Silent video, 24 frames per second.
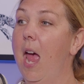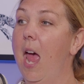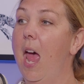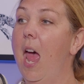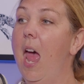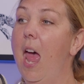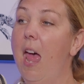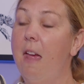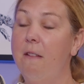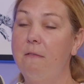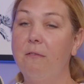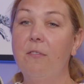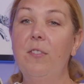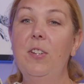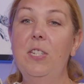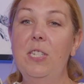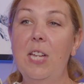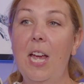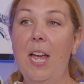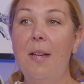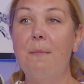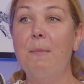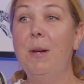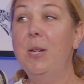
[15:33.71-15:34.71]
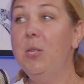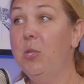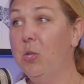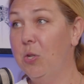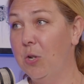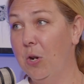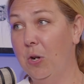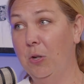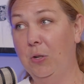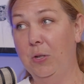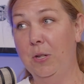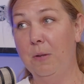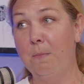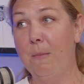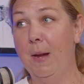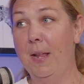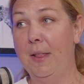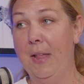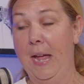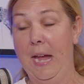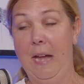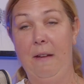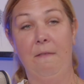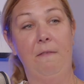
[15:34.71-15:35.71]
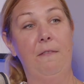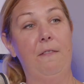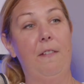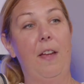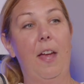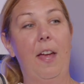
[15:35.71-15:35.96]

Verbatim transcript: every time I struggled in my life,